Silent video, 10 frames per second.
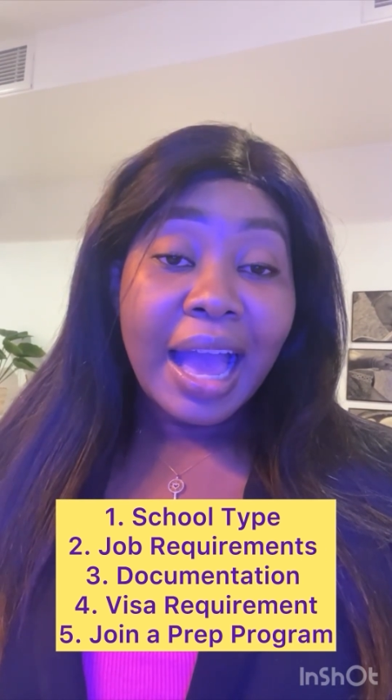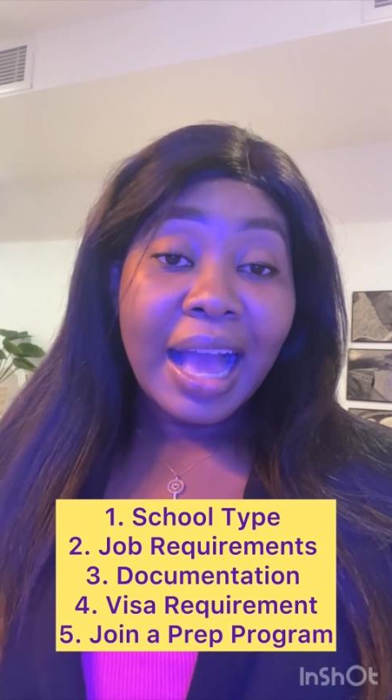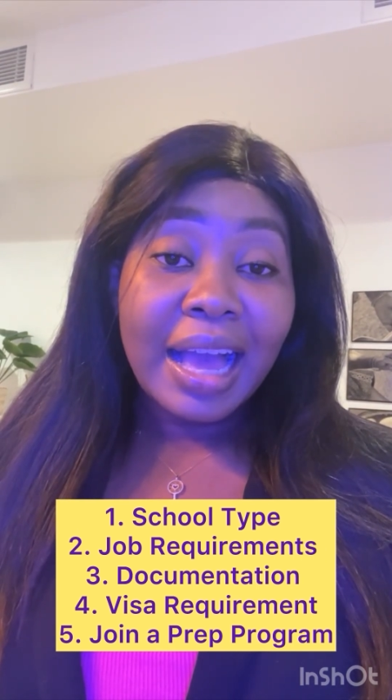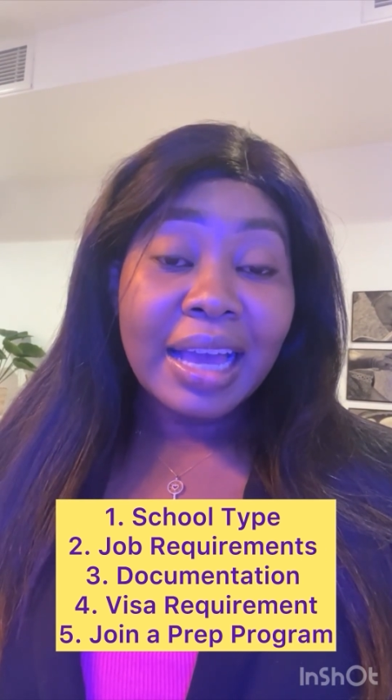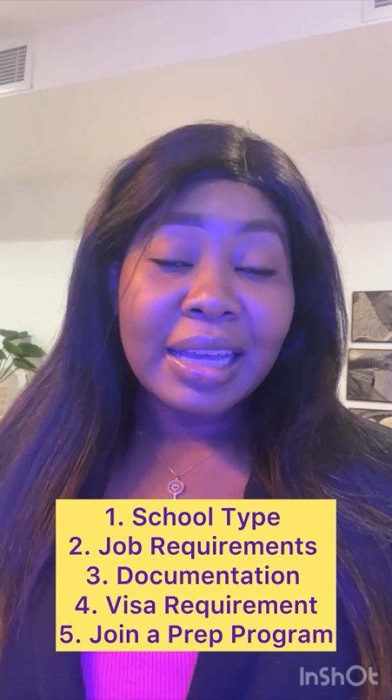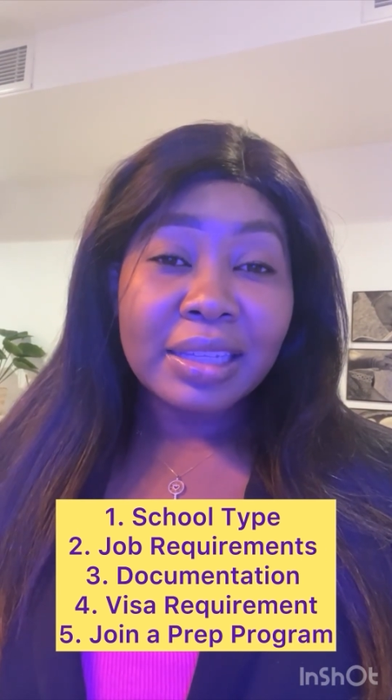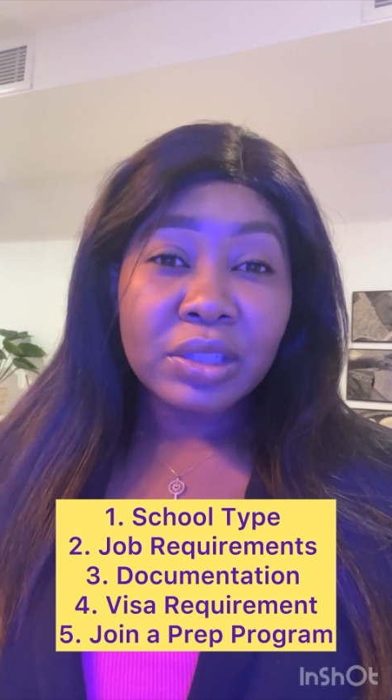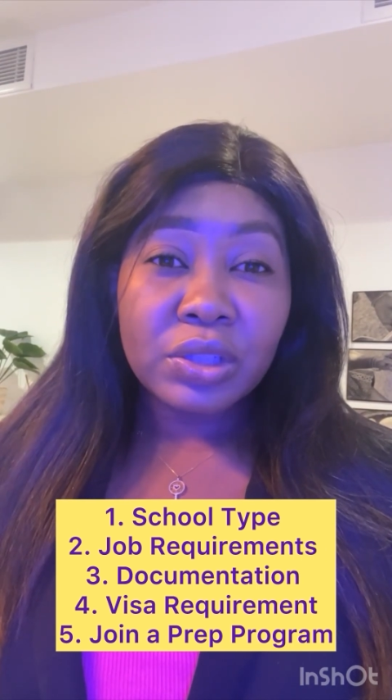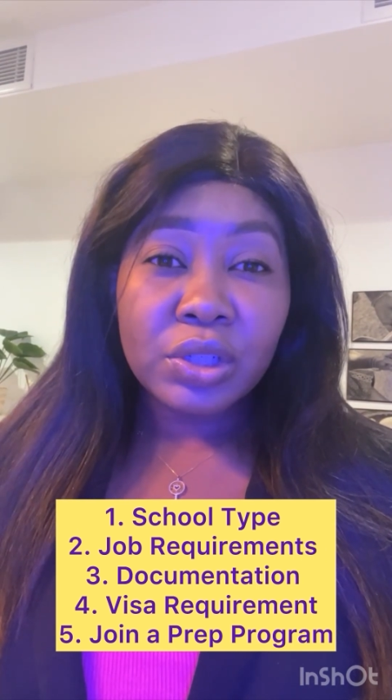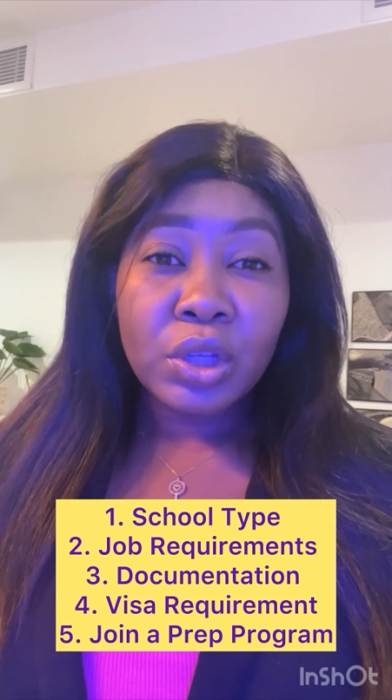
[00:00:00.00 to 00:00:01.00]

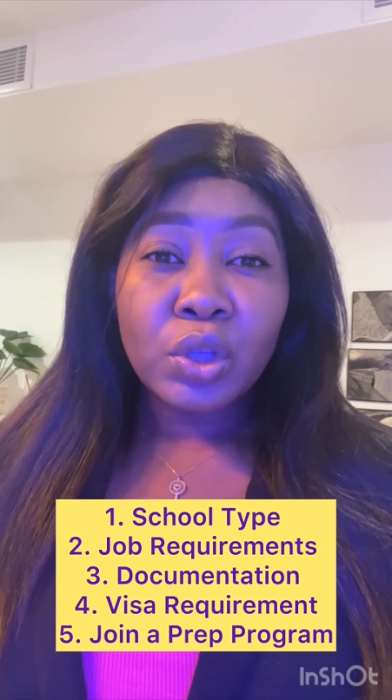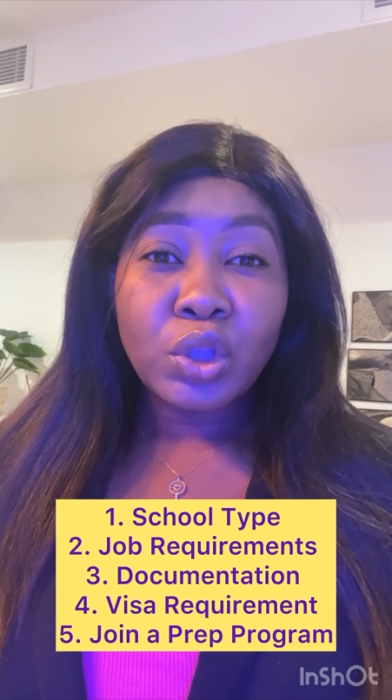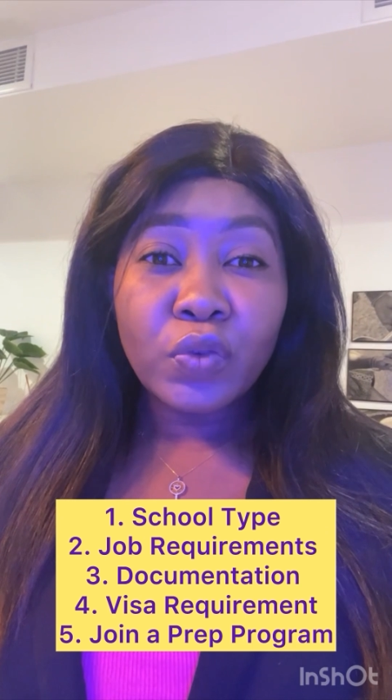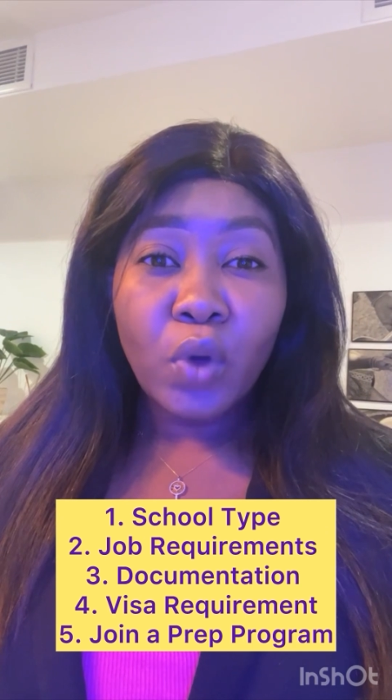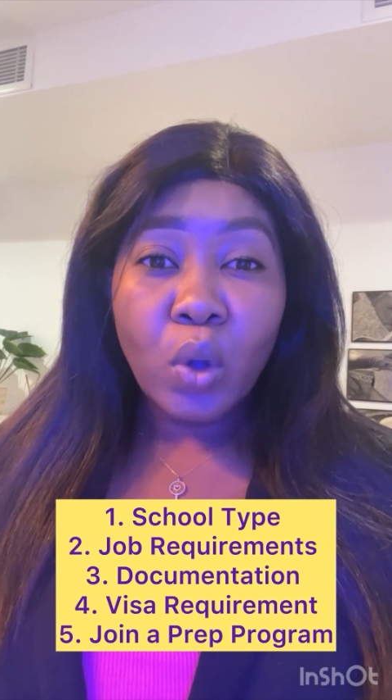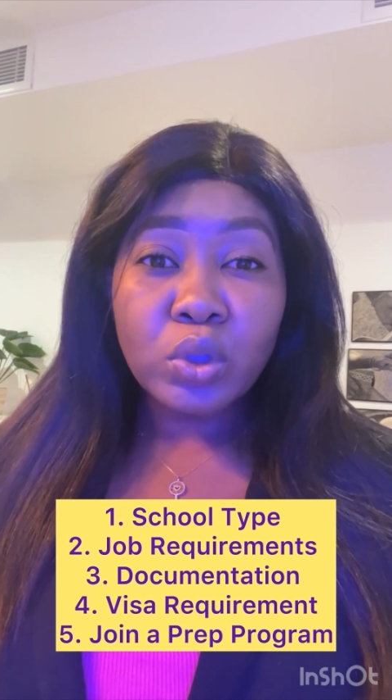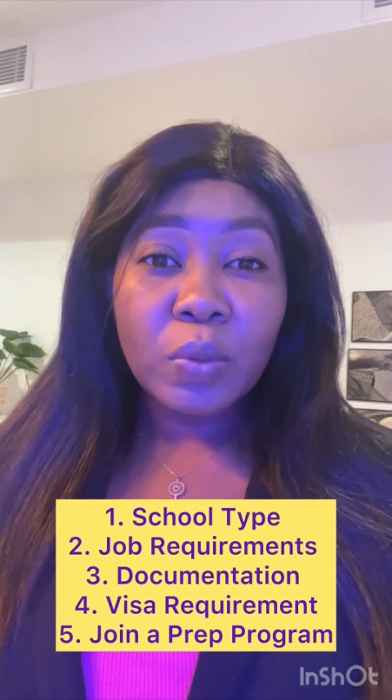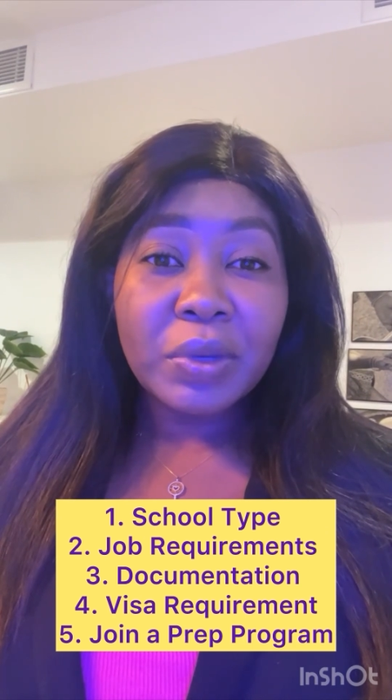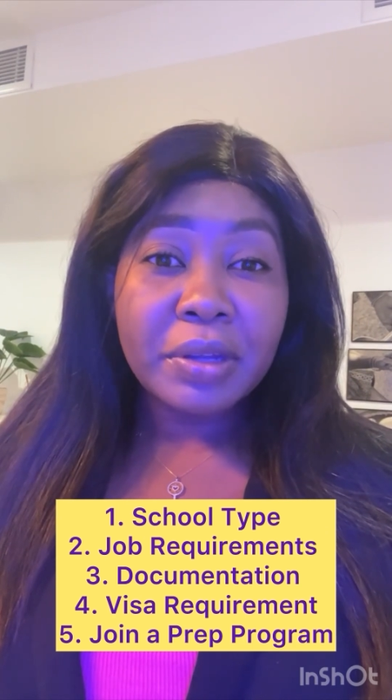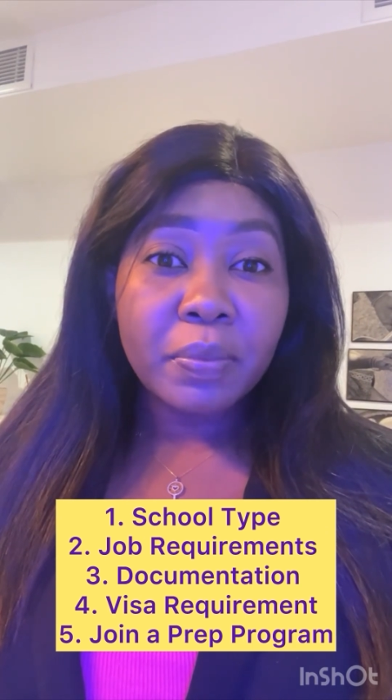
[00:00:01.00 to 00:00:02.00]
And you've
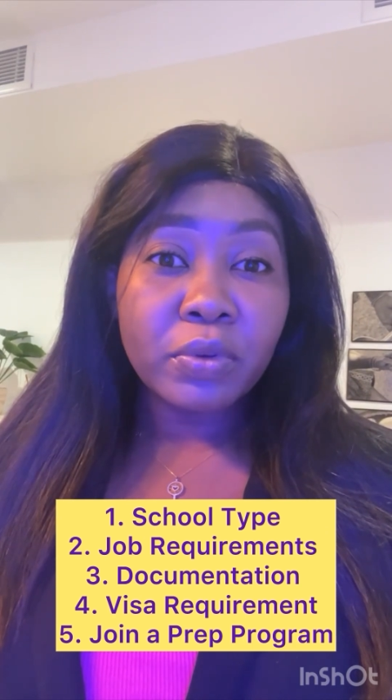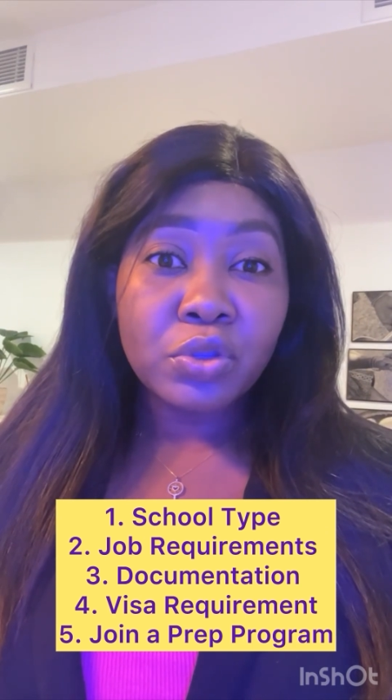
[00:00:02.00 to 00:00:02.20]
also been able